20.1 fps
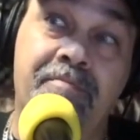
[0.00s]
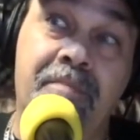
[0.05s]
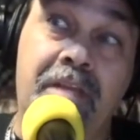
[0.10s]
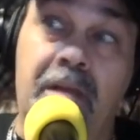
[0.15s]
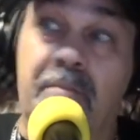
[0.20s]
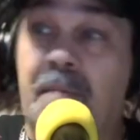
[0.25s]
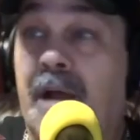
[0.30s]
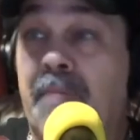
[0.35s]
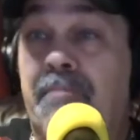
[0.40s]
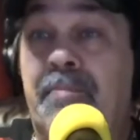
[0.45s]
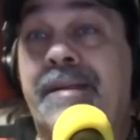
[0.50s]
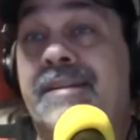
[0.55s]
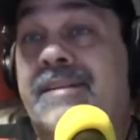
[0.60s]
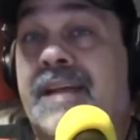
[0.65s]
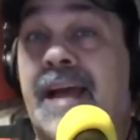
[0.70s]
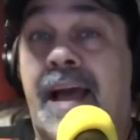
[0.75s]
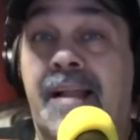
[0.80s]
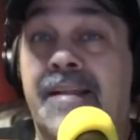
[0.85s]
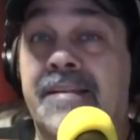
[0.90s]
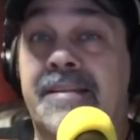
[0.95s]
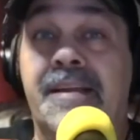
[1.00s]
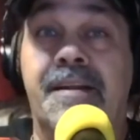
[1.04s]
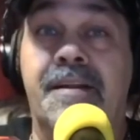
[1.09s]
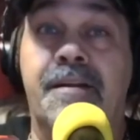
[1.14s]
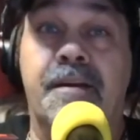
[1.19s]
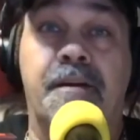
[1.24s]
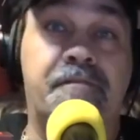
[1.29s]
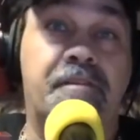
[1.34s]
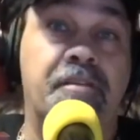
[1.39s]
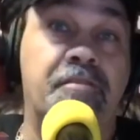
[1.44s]
You might be talented
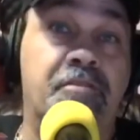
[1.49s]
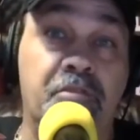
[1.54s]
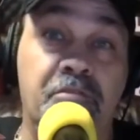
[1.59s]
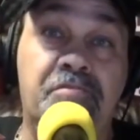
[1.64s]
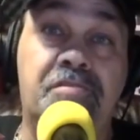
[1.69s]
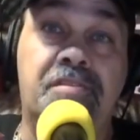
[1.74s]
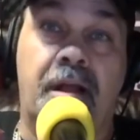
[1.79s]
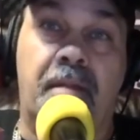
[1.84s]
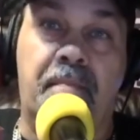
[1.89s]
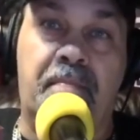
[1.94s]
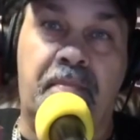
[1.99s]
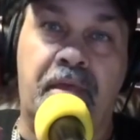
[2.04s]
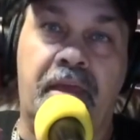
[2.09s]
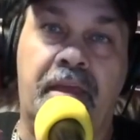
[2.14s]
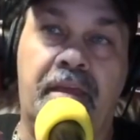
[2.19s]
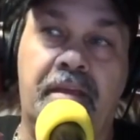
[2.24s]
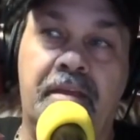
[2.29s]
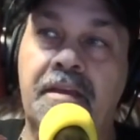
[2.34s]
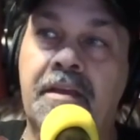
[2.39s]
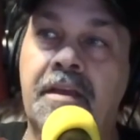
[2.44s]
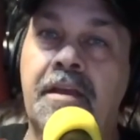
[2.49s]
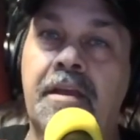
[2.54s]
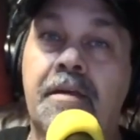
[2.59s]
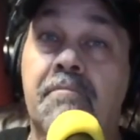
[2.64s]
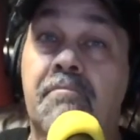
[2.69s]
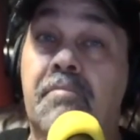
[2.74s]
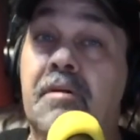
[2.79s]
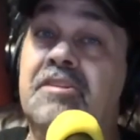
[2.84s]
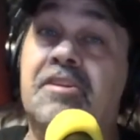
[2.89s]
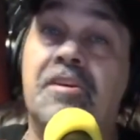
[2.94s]
enough to do something,
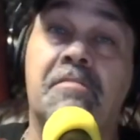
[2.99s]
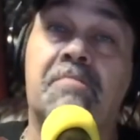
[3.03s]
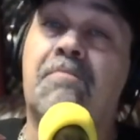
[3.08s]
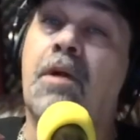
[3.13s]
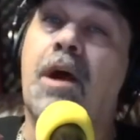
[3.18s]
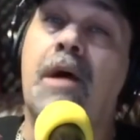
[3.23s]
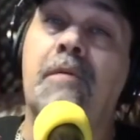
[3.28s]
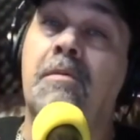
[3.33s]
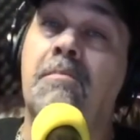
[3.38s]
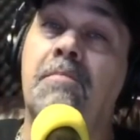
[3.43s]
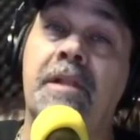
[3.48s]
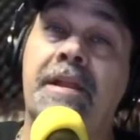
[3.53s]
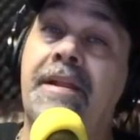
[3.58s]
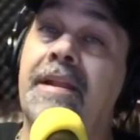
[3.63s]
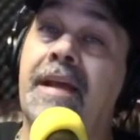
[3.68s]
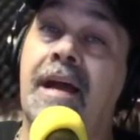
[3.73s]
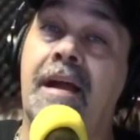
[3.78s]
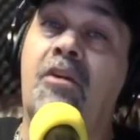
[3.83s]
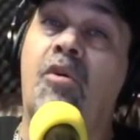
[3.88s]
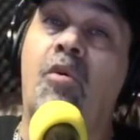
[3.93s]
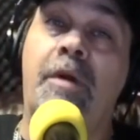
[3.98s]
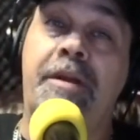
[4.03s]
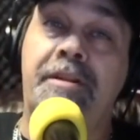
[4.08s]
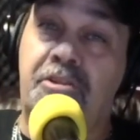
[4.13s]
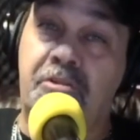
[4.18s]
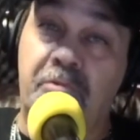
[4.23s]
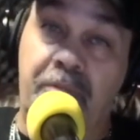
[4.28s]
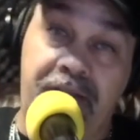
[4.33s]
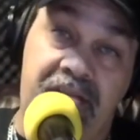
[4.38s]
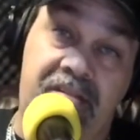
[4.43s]
but you're probably not going
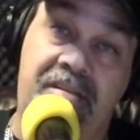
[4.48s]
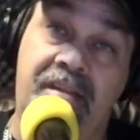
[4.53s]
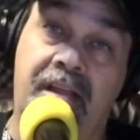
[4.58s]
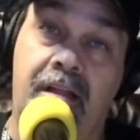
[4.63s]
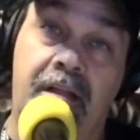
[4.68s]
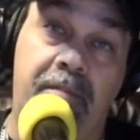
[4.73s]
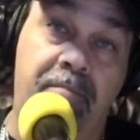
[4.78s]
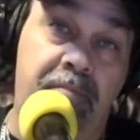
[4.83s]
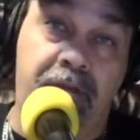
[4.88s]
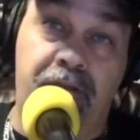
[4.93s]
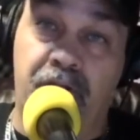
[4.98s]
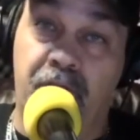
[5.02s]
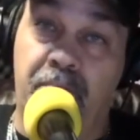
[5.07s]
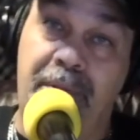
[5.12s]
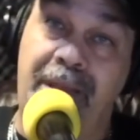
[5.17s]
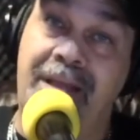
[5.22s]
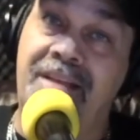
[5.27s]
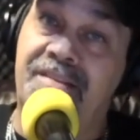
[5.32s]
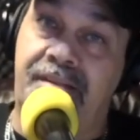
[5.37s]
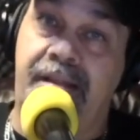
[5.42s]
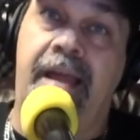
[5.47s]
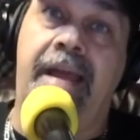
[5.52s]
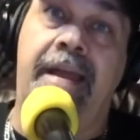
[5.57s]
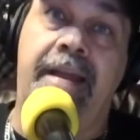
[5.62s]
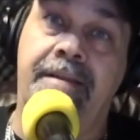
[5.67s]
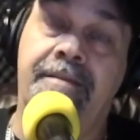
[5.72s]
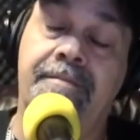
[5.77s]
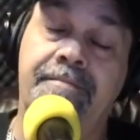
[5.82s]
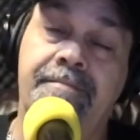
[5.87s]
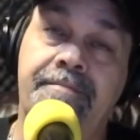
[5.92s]
to excel and be your best at
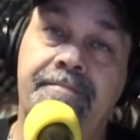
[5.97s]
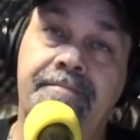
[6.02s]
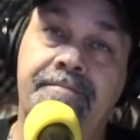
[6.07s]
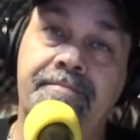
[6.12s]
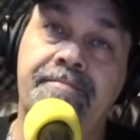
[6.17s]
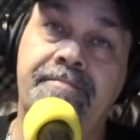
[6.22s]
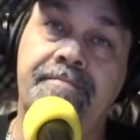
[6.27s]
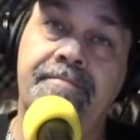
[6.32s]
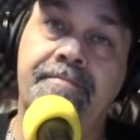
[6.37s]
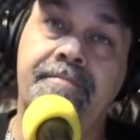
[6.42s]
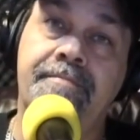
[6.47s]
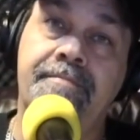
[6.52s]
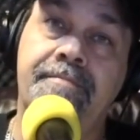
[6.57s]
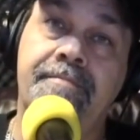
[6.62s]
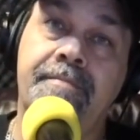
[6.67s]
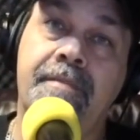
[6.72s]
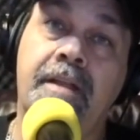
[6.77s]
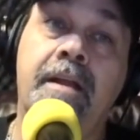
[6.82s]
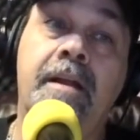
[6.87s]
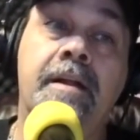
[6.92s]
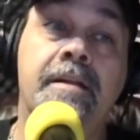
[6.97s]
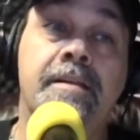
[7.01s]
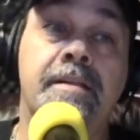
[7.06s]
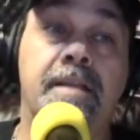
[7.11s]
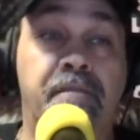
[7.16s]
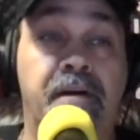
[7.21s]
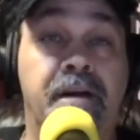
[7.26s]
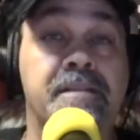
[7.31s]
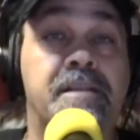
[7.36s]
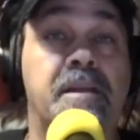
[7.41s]
it.
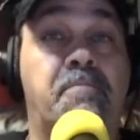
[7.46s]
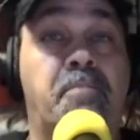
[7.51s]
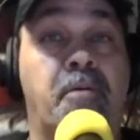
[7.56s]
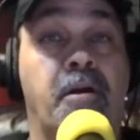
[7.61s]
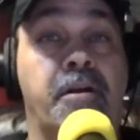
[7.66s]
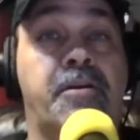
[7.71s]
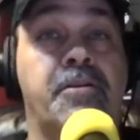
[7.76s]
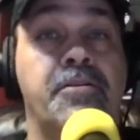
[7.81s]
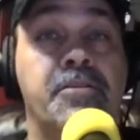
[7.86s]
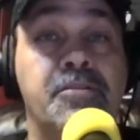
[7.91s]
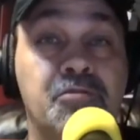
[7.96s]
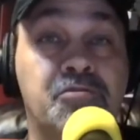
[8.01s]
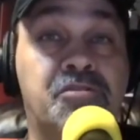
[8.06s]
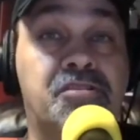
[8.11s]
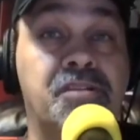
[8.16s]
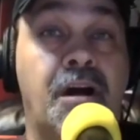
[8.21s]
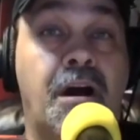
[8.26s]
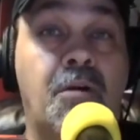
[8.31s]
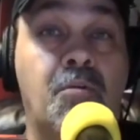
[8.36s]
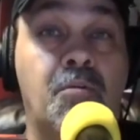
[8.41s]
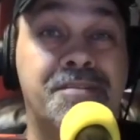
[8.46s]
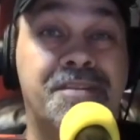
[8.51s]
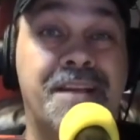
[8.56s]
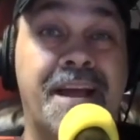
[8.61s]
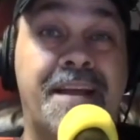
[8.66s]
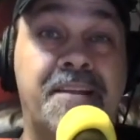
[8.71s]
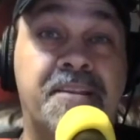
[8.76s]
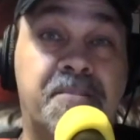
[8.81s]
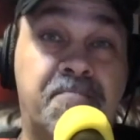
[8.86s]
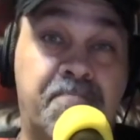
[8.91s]
DeVante Parker, you saw, was
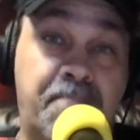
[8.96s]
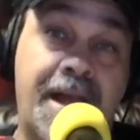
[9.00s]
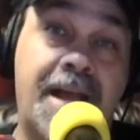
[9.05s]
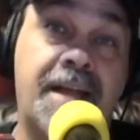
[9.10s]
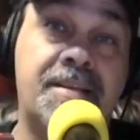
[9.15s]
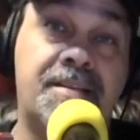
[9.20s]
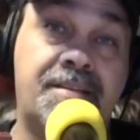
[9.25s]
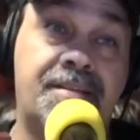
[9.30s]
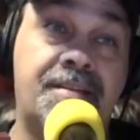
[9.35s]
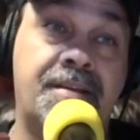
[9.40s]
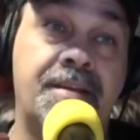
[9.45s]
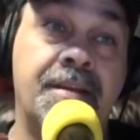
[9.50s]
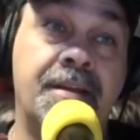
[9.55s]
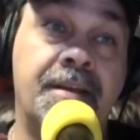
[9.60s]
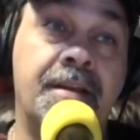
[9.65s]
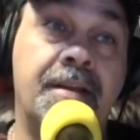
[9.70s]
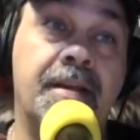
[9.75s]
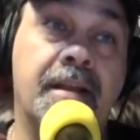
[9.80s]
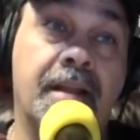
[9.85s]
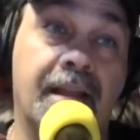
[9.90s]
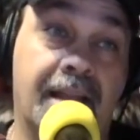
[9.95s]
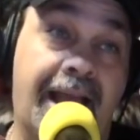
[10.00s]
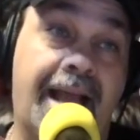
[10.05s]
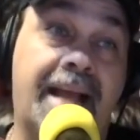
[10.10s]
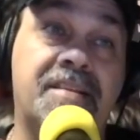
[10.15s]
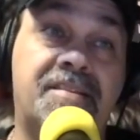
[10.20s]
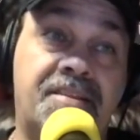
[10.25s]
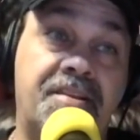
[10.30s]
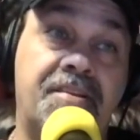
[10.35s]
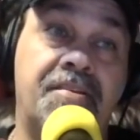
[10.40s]
at his best
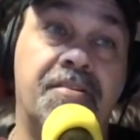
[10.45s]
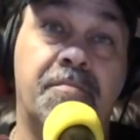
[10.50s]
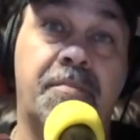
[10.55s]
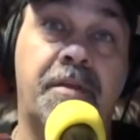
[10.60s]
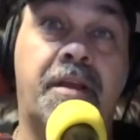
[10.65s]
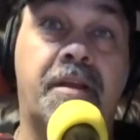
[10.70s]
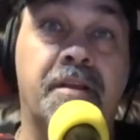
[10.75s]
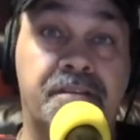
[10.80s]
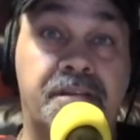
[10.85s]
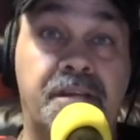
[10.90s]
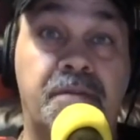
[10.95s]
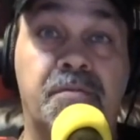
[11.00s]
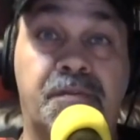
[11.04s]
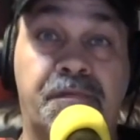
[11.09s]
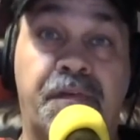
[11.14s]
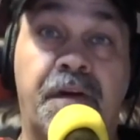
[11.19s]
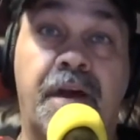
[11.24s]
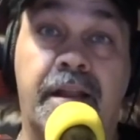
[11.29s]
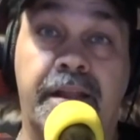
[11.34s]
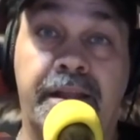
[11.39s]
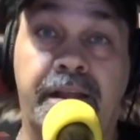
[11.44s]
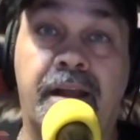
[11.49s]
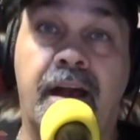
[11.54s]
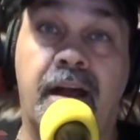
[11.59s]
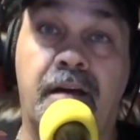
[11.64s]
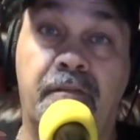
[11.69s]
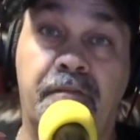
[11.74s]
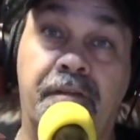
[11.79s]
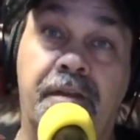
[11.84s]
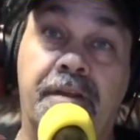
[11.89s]
last year because he was finally
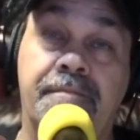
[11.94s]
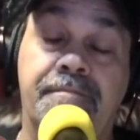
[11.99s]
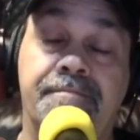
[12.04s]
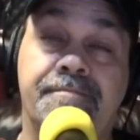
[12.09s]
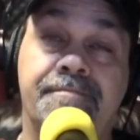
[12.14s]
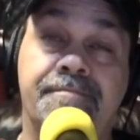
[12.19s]
confident.